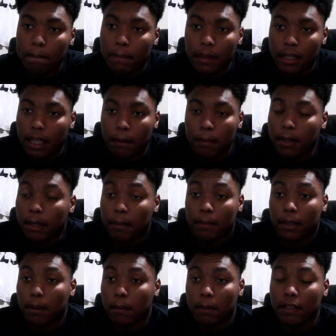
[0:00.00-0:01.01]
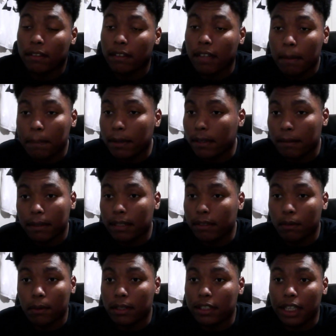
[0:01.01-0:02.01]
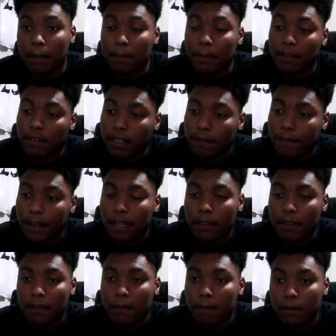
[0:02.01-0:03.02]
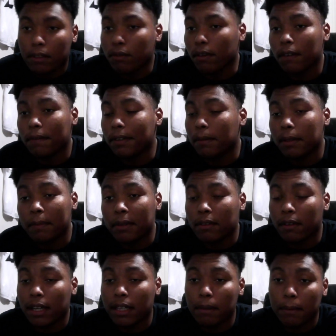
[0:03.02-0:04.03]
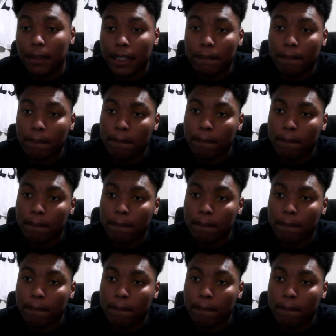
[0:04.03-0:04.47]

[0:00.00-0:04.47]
They're one step into a Champions League final, the trophy we've been trying to win.